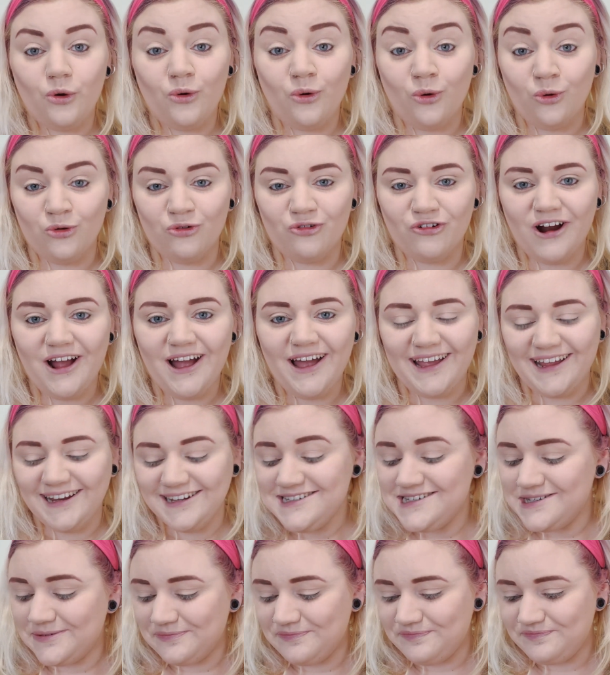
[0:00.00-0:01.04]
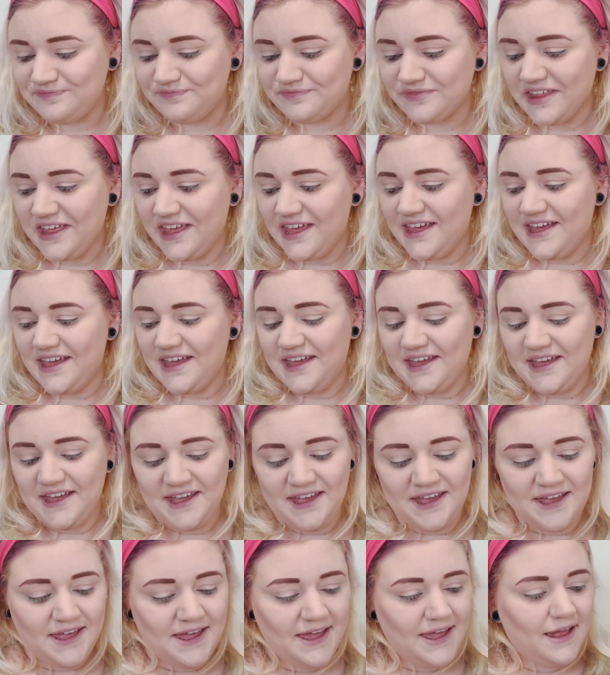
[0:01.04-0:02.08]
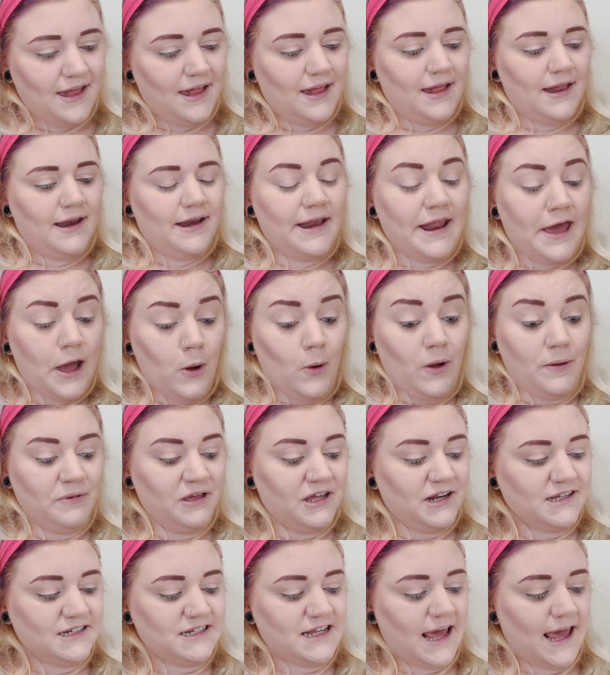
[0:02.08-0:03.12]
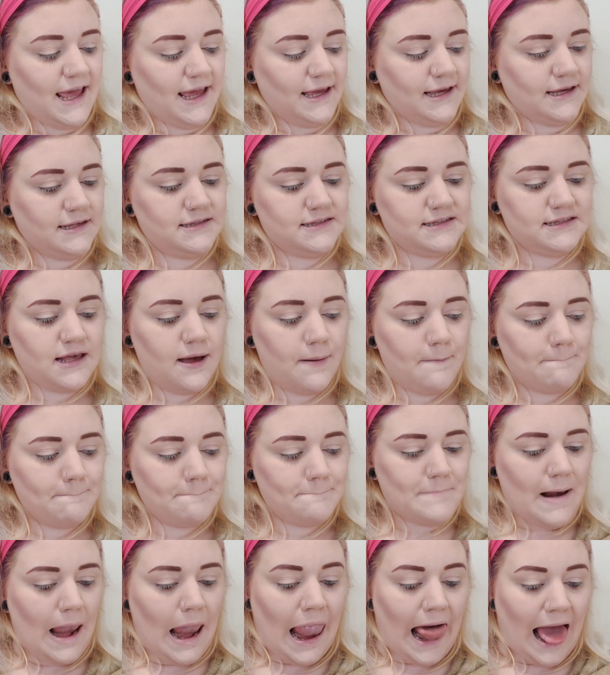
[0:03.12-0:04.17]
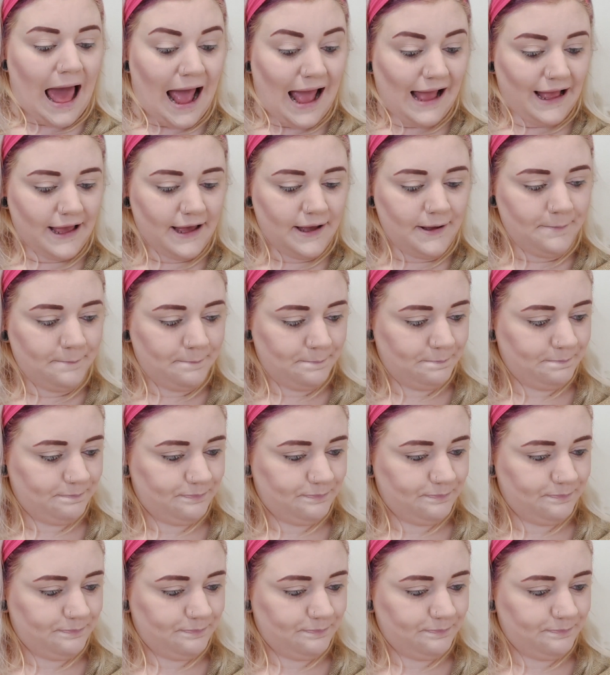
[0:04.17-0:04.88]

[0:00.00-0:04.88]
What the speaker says: All right. Now I'm gonna take some black.